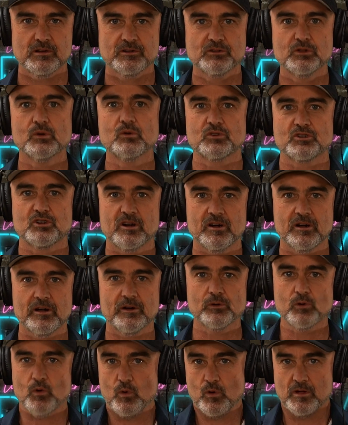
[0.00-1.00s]
to your
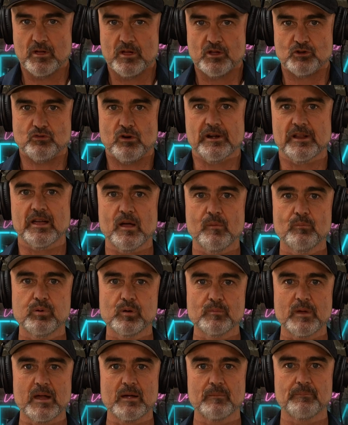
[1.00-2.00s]
child or try to
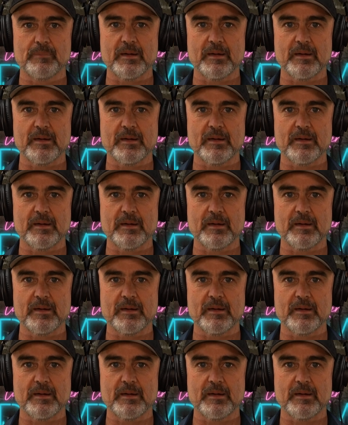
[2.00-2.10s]
implement